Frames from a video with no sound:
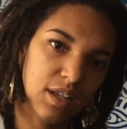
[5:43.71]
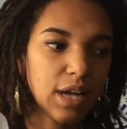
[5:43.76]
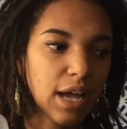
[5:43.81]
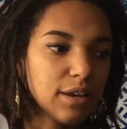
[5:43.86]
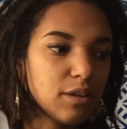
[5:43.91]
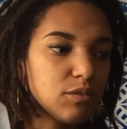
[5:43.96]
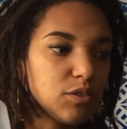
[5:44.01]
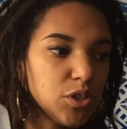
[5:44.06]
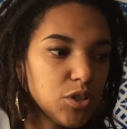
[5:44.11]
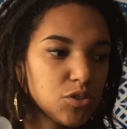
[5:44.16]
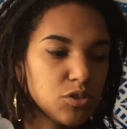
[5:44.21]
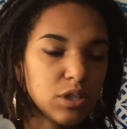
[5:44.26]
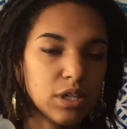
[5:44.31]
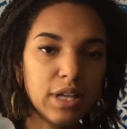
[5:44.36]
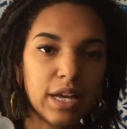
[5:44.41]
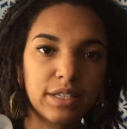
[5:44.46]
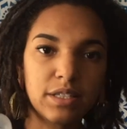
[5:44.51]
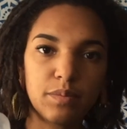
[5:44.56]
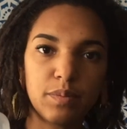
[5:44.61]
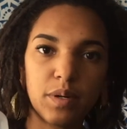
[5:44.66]
I don't usually
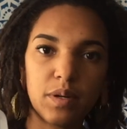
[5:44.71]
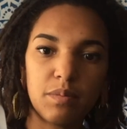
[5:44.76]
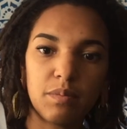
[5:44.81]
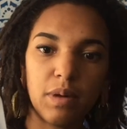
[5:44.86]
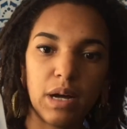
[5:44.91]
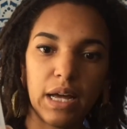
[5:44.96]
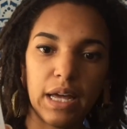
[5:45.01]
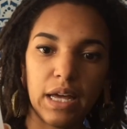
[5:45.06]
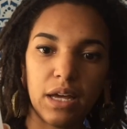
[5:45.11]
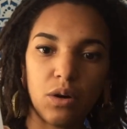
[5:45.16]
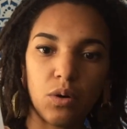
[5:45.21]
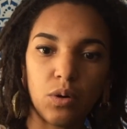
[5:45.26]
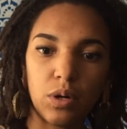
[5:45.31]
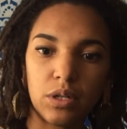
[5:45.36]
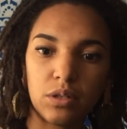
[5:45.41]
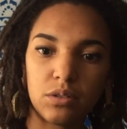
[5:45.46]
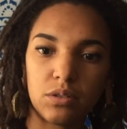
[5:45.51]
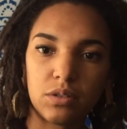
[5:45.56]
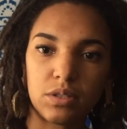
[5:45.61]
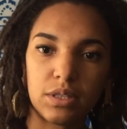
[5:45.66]
like to put my
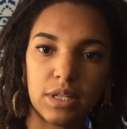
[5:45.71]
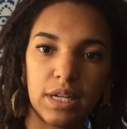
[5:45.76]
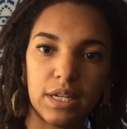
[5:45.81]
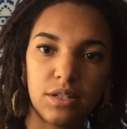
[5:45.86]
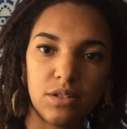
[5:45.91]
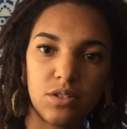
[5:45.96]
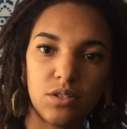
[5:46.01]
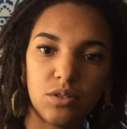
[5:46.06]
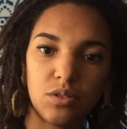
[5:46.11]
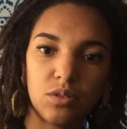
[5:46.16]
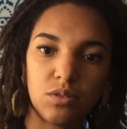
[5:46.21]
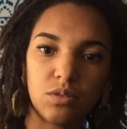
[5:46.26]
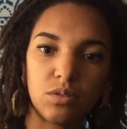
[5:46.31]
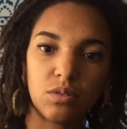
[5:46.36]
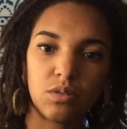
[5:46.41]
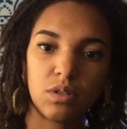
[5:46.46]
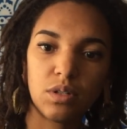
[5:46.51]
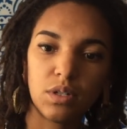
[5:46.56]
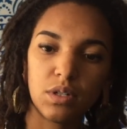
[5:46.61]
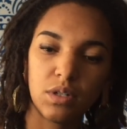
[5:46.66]
oils
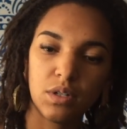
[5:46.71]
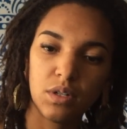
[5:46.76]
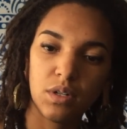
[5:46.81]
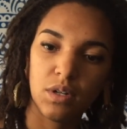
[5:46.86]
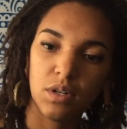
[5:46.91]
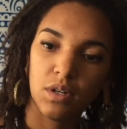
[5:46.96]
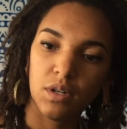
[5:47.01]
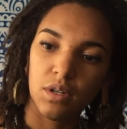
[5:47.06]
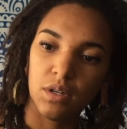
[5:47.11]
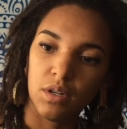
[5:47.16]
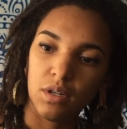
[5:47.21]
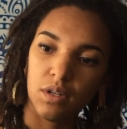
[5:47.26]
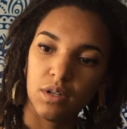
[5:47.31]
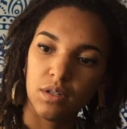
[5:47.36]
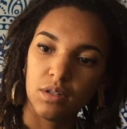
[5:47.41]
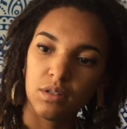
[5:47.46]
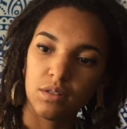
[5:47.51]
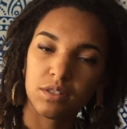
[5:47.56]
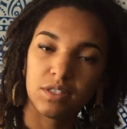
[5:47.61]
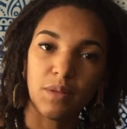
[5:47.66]
into
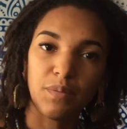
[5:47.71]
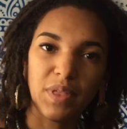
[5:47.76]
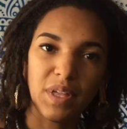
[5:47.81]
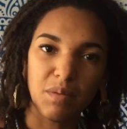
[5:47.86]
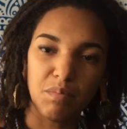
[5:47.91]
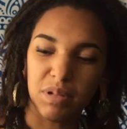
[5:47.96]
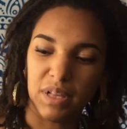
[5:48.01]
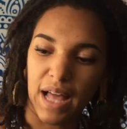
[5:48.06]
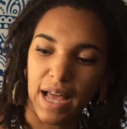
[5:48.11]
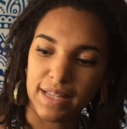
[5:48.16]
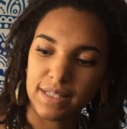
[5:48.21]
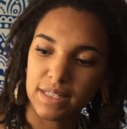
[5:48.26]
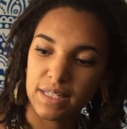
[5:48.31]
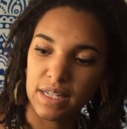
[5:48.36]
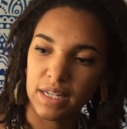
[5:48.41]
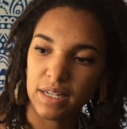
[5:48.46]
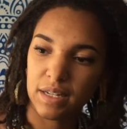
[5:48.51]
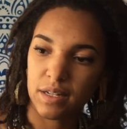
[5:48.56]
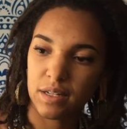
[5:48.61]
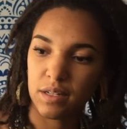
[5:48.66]
something
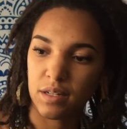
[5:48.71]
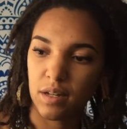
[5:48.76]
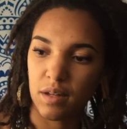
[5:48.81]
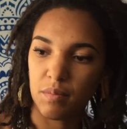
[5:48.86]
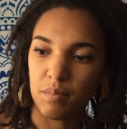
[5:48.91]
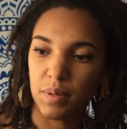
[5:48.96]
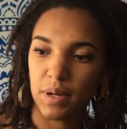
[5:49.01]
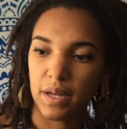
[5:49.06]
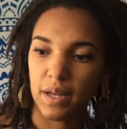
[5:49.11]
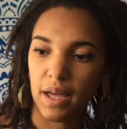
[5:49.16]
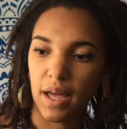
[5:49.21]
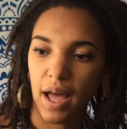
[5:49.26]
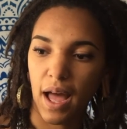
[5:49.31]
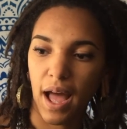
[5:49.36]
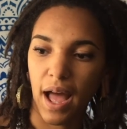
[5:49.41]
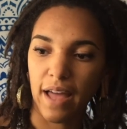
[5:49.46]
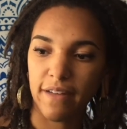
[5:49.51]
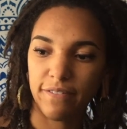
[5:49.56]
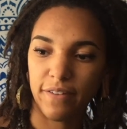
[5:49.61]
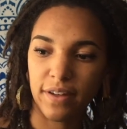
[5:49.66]
plastic, but
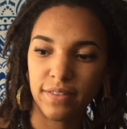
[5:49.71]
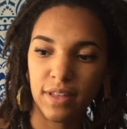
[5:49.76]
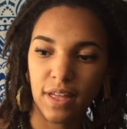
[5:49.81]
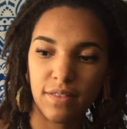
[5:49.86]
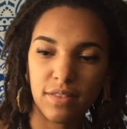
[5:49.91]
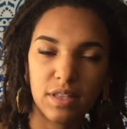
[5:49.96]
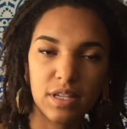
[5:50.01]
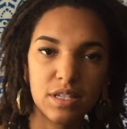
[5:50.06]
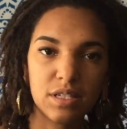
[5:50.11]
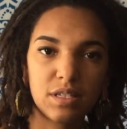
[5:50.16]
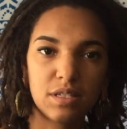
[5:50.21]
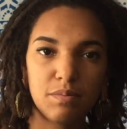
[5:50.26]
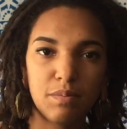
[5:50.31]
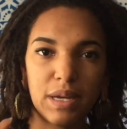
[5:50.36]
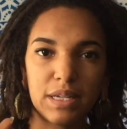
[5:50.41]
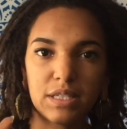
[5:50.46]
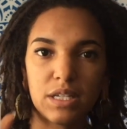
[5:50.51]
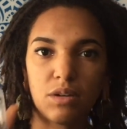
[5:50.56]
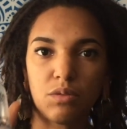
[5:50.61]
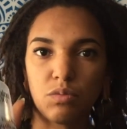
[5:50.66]
I find that this
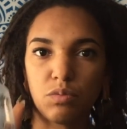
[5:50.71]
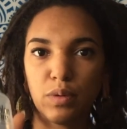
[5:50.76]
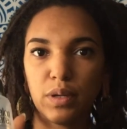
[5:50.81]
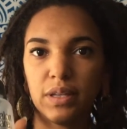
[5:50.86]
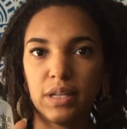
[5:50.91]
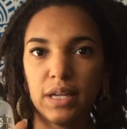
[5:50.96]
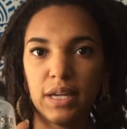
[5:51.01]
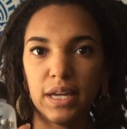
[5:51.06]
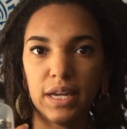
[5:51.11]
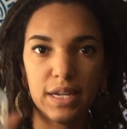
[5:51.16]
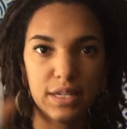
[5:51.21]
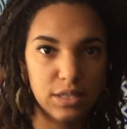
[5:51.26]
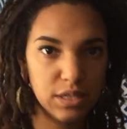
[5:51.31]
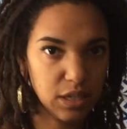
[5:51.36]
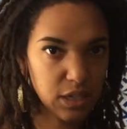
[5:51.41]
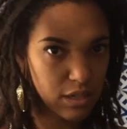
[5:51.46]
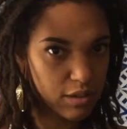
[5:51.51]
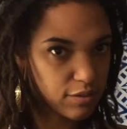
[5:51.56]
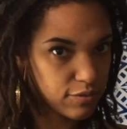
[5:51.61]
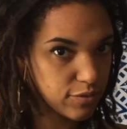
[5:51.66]
makes it really
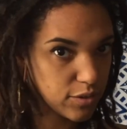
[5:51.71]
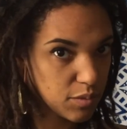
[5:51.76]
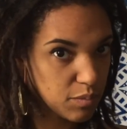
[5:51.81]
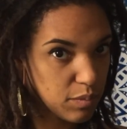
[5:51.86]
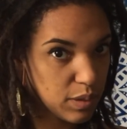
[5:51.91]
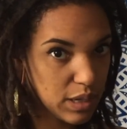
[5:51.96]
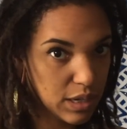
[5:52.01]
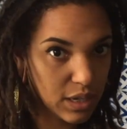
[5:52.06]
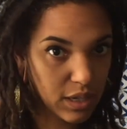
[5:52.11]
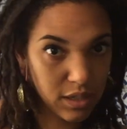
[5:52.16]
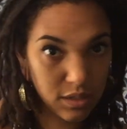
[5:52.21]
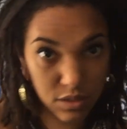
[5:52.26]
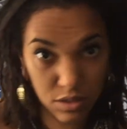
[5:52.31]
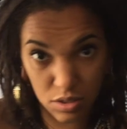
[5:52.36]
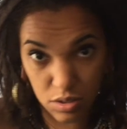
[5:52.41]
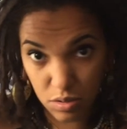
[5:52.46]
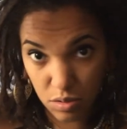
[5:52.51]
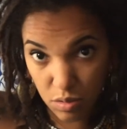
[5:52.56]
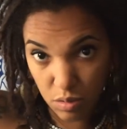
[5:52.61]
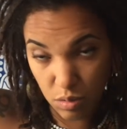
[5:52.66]
easy for me
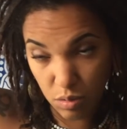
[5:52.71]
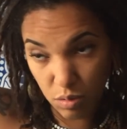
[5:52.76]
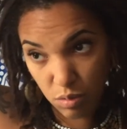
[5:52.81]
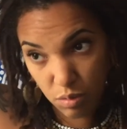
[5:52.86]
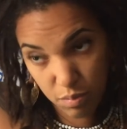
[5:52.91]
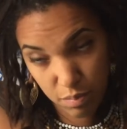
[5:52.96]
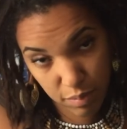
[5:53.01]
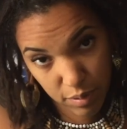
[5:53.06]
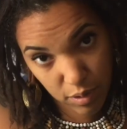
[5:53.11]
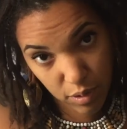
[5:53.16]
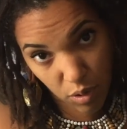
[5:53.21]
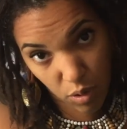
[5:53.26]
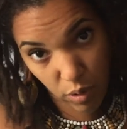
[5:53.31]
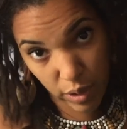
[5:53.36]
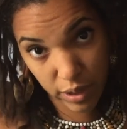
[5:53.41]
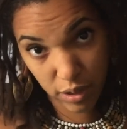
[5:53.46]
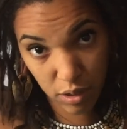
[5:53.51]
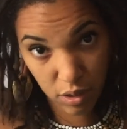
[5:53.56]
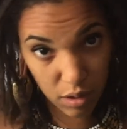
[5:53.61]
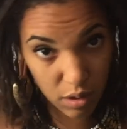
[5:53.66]
to put
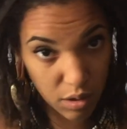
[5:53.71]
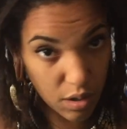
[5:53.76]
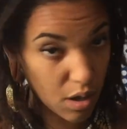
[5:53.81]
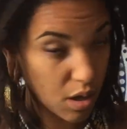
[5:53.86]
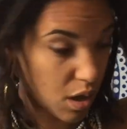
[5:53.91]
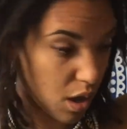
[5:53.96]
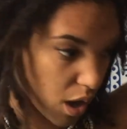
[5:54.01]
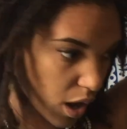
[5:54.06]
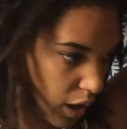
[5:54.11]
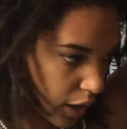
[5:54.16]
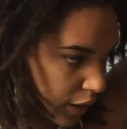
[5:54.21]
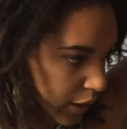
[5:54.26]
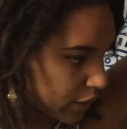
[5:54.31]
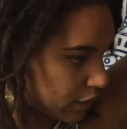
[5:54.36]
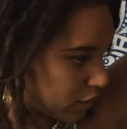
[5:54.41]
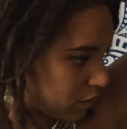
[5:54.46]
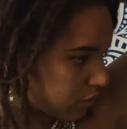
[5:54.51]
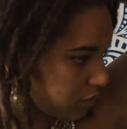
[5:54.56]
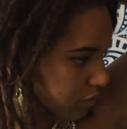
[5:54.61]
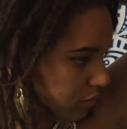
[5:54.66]
oil
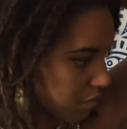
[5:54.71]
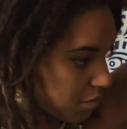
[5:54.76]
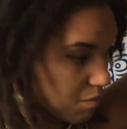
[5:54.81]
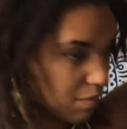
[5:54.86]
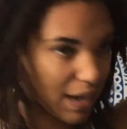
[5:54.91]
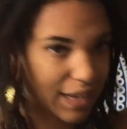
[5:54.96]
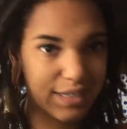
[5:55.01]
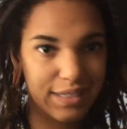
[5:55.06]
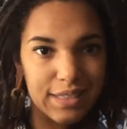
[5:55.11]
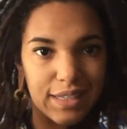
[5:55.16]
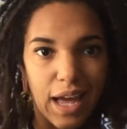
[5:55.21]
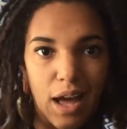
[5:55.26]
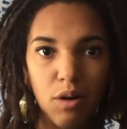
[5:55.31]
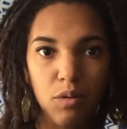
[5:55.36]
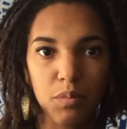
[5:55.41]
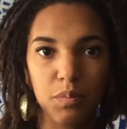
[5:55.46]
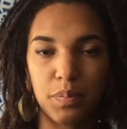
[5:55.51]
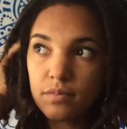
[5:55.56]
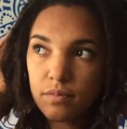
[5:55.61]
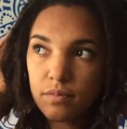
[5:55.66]
on my scalp.